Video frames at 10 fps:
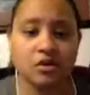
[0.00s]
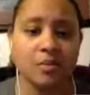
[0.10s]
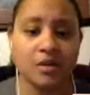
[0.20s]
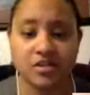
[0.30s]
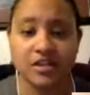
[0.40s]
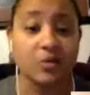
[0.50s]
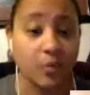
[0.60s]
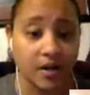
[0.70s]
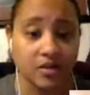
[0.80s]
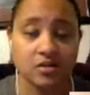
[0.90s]
much
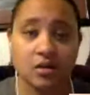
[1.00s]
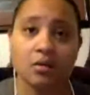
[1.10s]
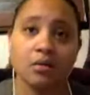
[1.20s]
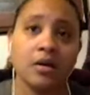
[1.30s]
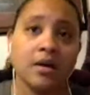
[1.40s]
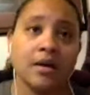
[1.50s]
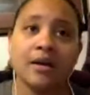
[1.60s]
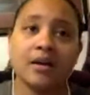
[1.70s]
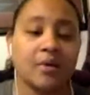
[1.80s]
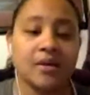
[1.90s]
anyway, so
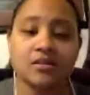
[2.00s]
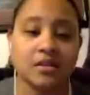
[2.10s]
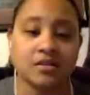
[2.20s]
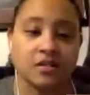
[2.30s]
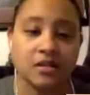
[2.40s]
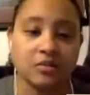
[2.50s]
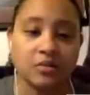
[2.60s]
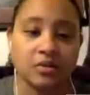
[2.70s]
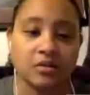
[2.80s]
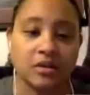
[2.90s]
it made sense that he
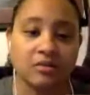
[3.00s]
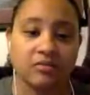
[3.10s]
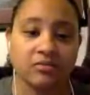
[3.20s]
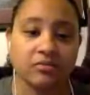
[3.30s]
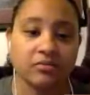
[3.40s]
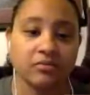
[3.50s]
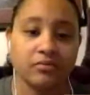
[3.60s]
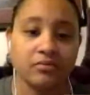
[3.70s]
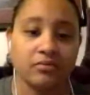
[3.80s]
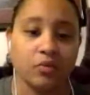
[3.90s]
didn't
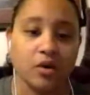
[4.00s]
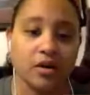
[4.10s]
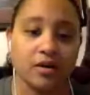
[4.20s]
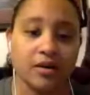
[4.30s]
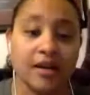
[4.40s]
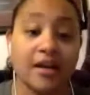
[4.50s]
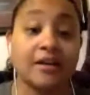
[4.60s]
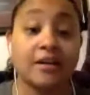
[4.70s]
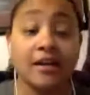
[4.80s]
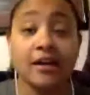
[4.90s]
wanted it.
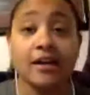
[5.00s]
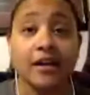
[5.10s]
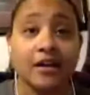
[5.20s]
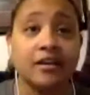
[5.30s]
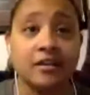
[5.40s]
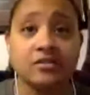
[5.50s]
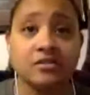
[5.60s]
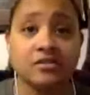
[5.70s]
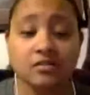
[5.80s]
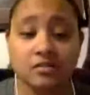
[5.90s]
And in
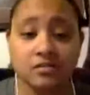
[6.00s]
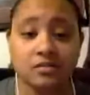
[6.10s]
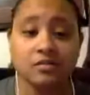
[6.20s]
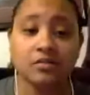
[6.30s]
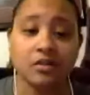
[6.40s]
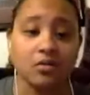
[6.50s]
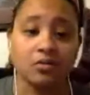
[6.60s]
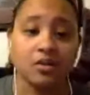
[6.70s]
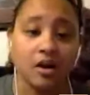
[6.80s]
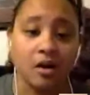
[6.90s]
his
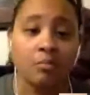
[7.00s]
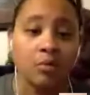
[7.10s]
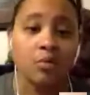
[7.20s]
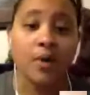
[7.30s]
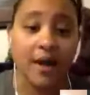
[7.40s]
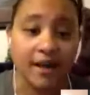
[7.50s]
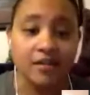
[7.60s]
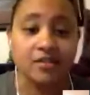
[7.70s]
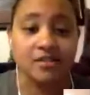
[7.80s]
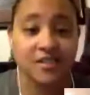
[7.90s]
own humble way
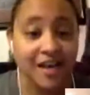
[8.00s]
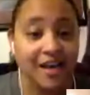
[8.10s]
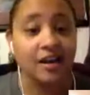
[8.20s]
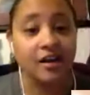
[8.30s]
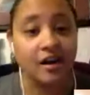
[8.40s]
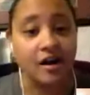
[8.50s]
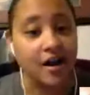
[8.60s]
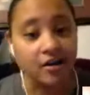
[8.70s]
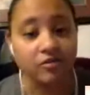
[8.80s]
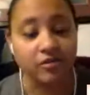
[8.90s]
to say,
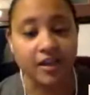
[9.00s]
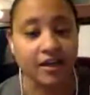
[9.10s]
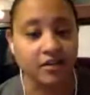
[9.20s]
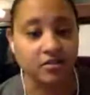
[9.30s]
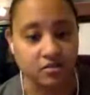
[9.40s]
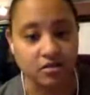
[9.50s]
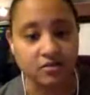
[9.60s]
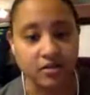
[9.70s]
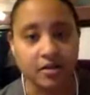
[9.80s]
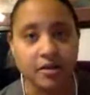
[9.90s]
I don't feel like I deserve it.